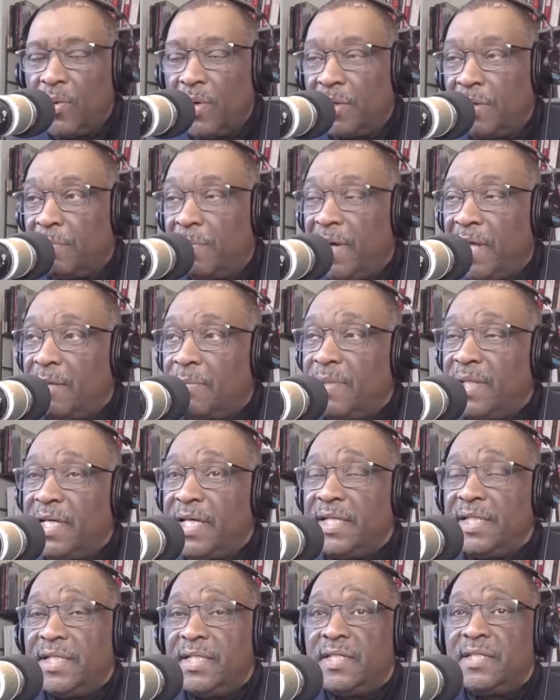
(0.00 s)
Well, the bottom
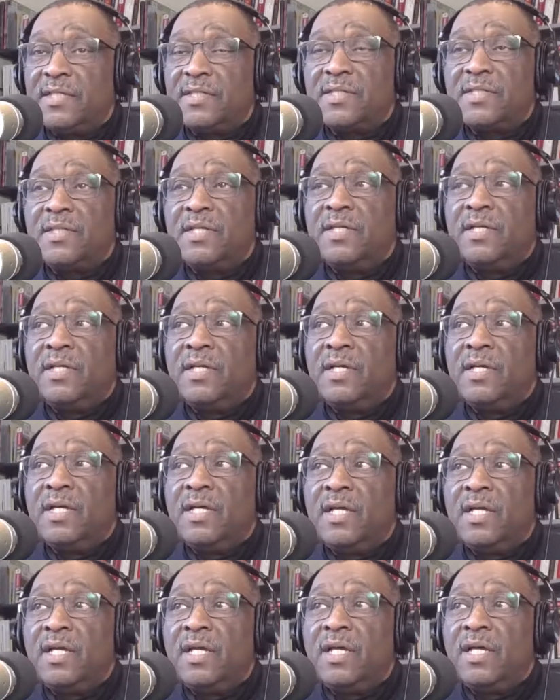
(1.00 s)
line is,
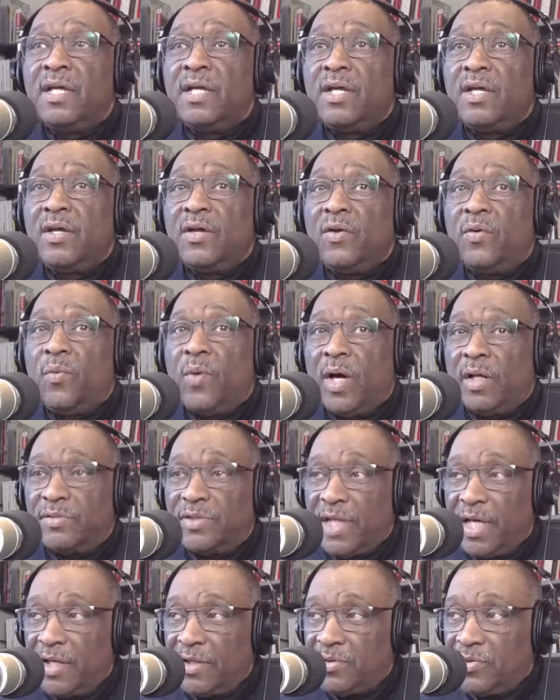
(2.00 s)

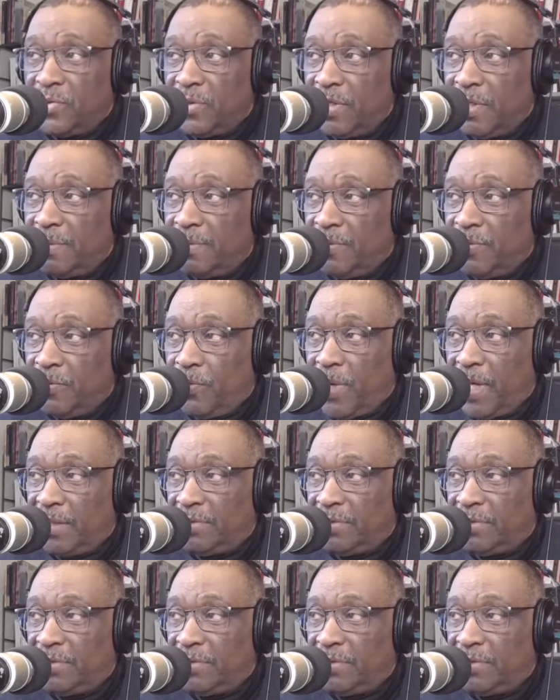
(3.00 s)
while Donald Trump